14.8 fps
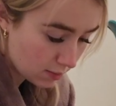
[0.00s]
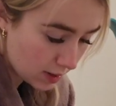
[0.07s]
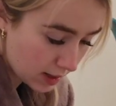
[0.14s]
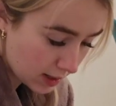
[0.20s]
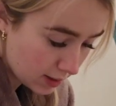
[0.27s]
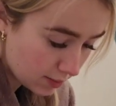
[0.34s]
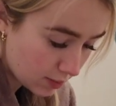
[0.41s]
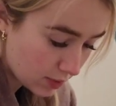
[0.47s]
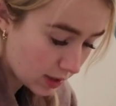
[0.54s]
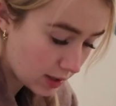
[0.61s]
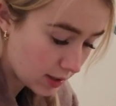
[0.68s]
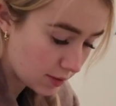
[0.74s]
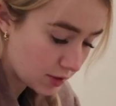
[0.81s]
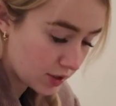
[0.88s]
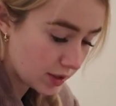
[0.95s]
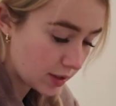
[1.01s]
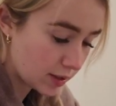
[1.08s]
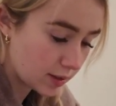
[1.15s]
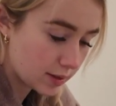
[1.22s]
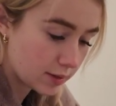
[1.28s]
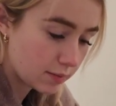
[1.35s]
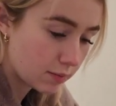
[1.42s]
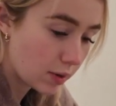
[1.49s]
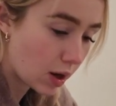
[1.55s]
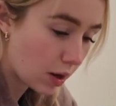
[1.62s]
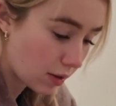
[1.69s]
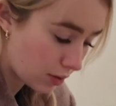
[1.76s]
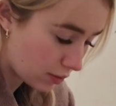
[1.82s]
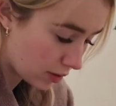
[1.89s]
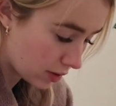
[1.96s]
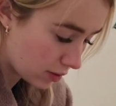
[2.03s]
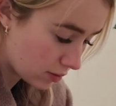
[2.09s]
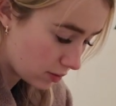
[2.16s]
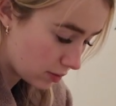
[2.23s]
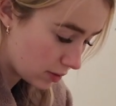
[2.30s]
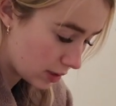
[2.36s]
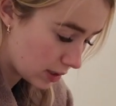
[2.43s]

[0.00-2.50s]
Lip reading: Hand and body lotion, bath oil,